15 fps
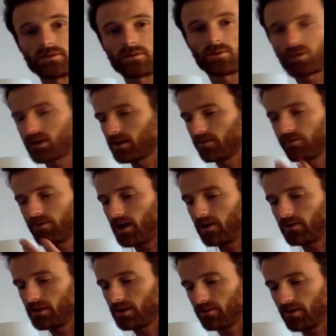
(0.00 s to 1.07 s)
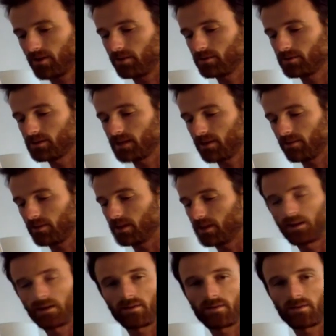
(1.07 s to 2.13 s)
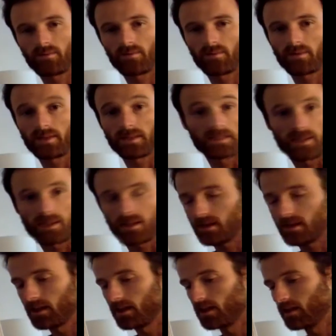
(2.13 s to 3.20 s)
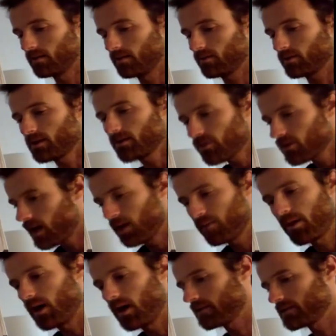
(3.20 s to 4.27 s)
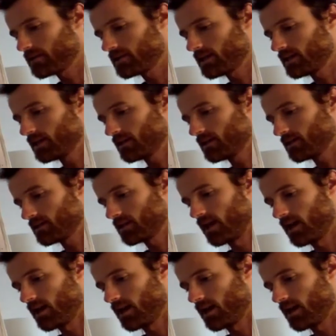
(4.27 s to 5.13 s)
or confounding variables that we listed for different hypotheses.